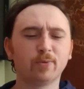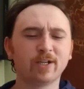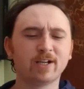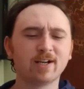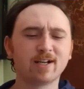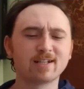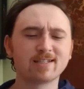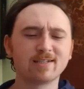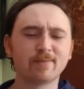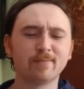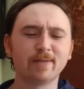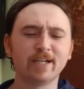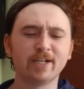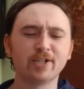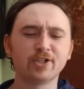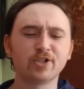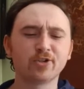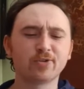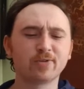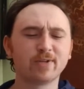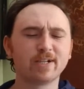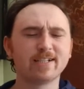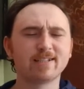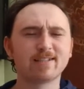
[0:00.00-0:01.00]
We got some
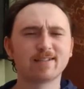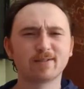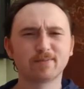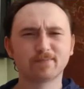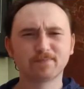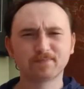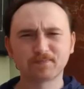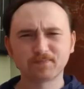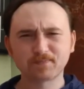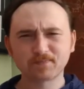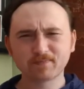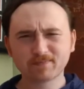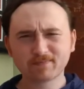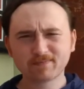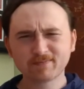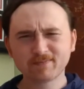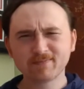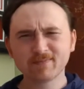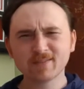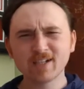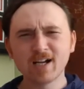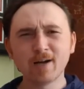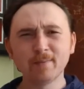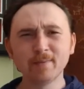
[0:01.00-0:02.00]
injuries
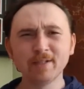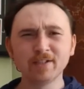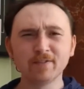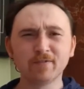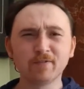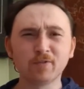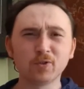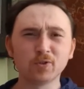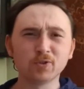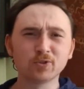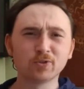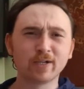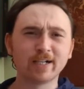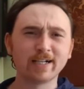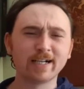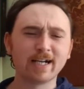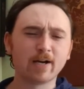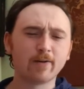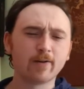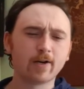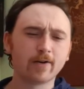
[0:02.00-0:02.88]
in the fold right now,